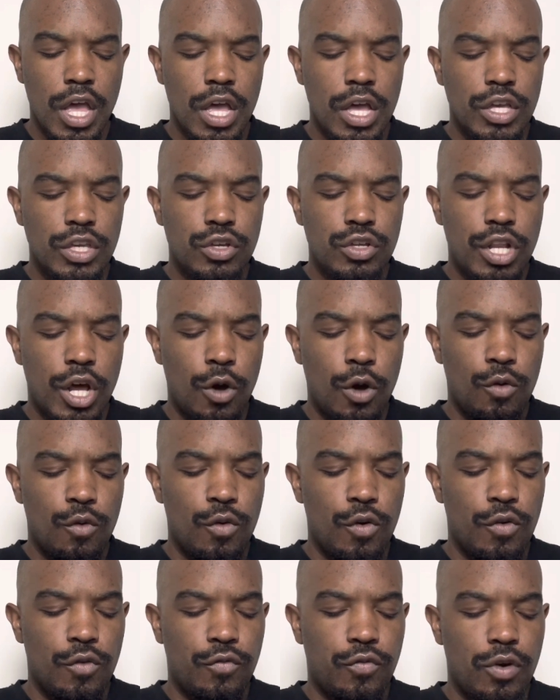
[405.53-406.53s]
You
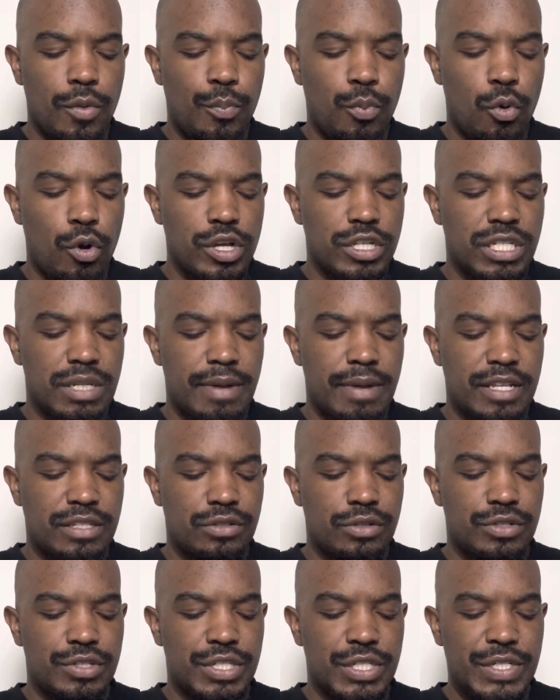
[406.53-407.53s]
know, for Porsha, my
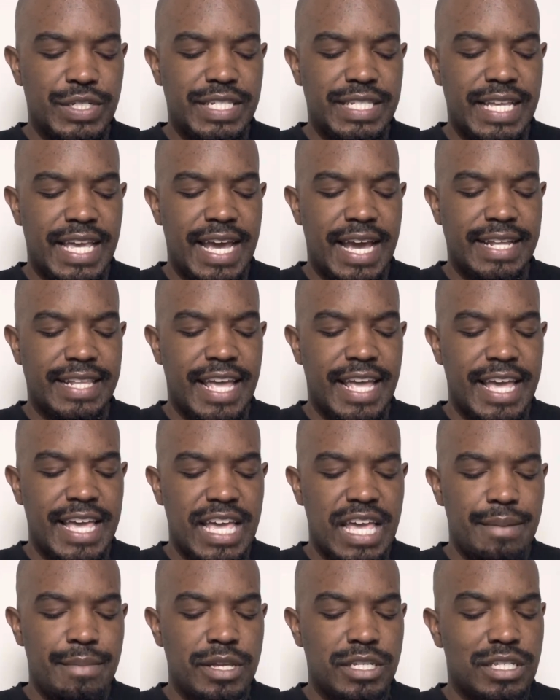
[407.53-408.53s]
sources are saying
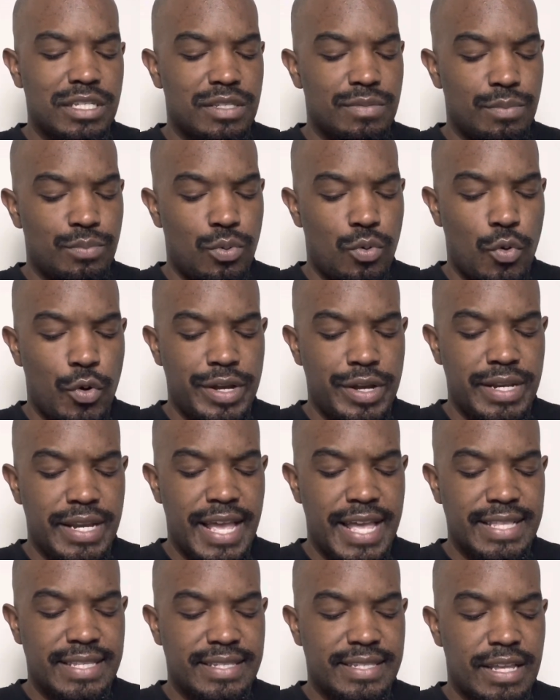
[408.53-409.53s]
that image is
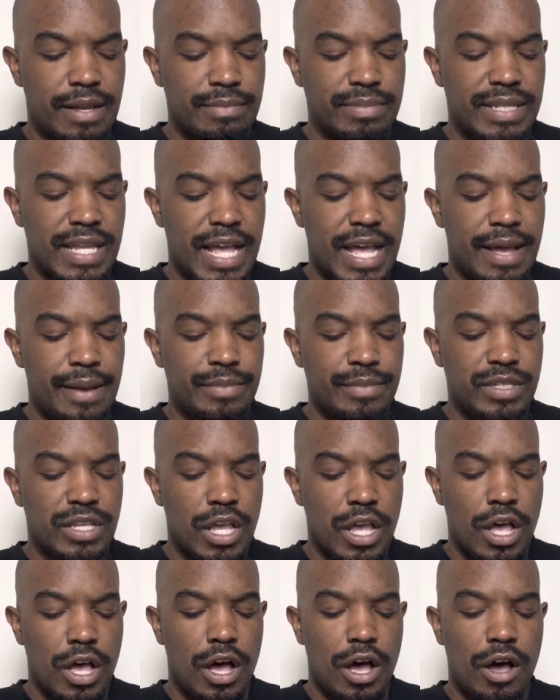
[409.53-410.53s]
important, and sometimes
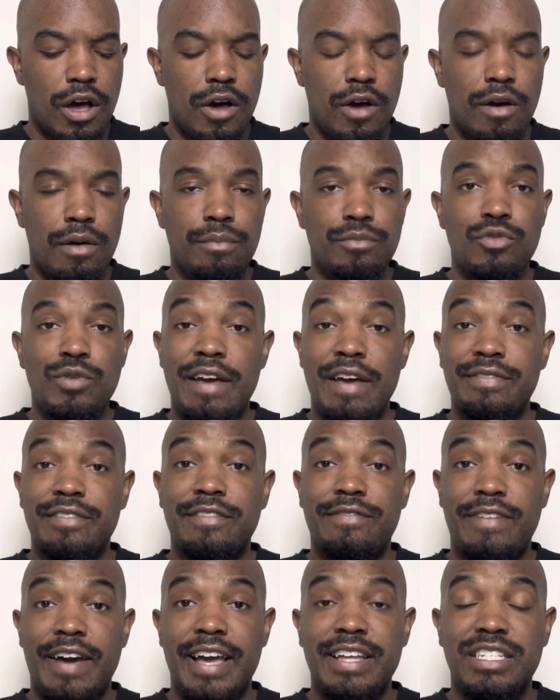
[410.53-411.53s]
you have
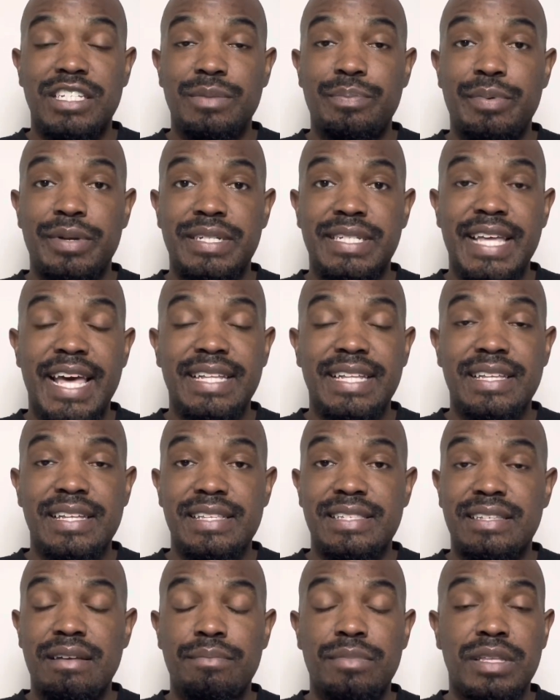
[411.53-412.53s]
to fight to protect
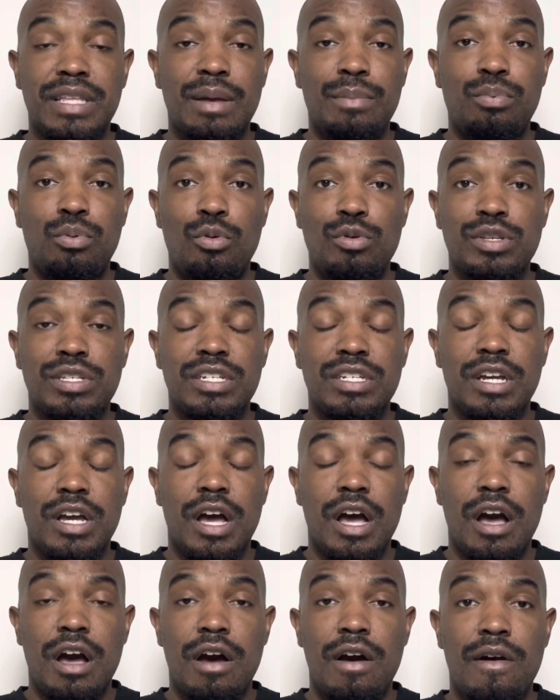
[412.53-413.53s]
it. Something that
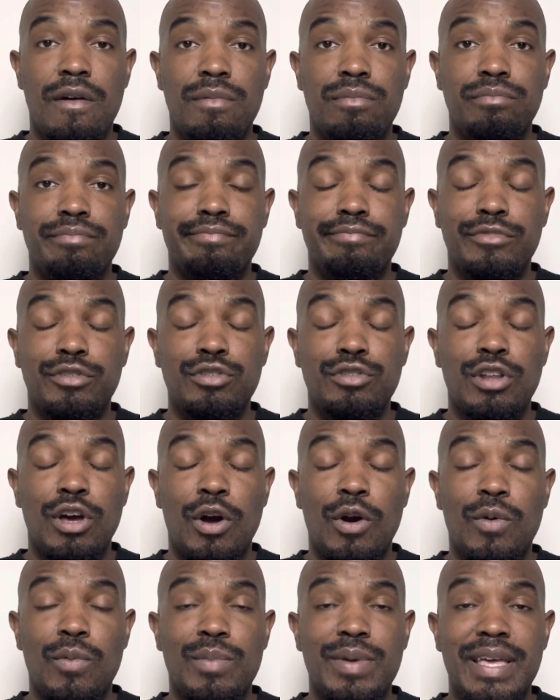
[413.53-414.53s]
Porsha, you
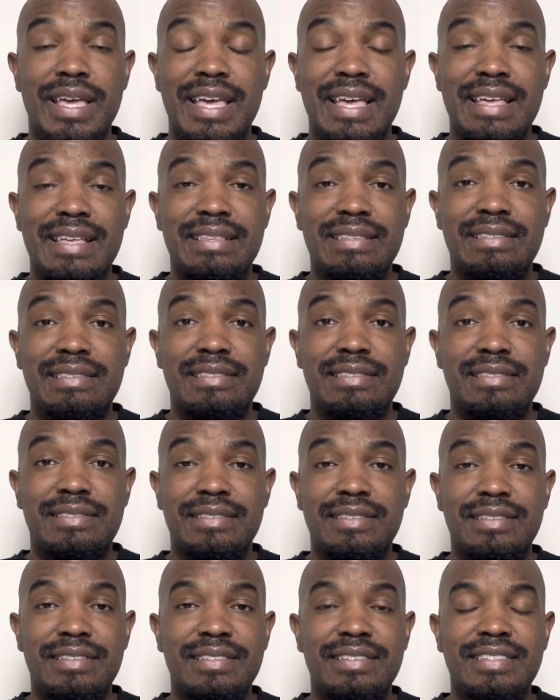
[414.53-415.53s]
know,
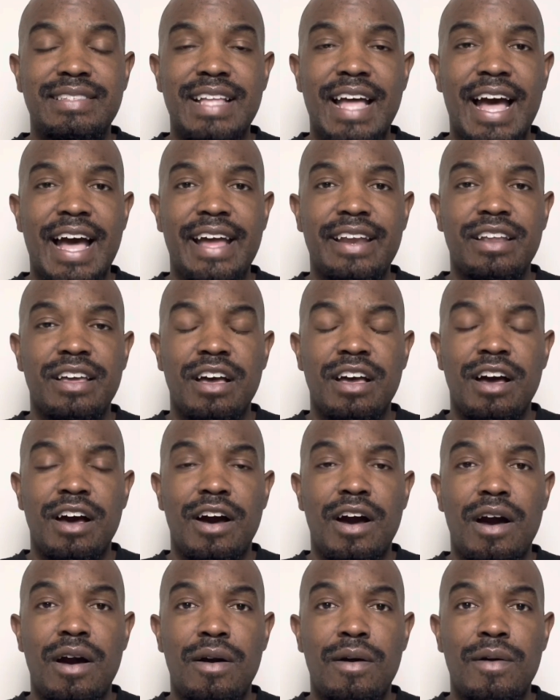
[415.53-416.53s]
is not
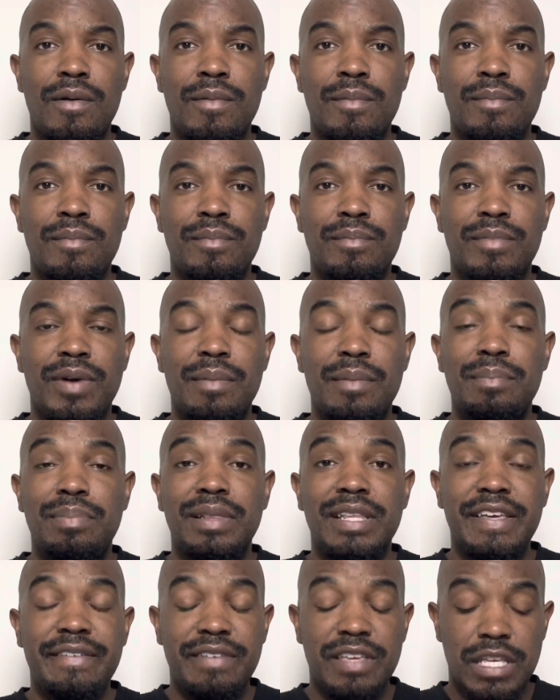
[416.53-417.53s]

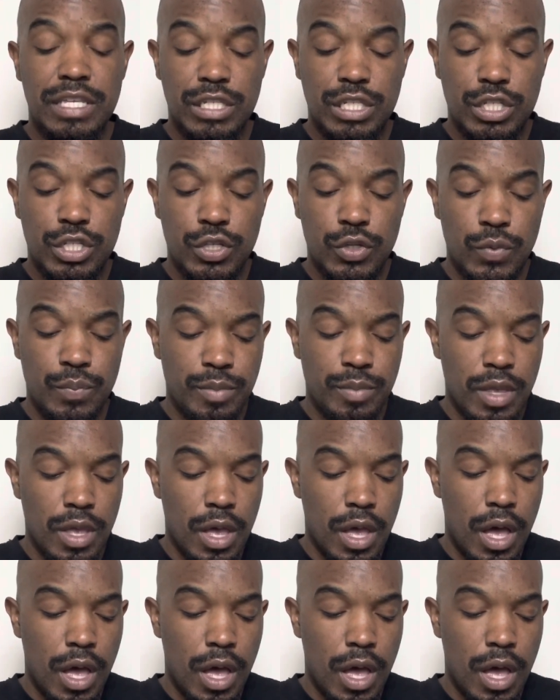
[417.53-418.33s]
oblivious to.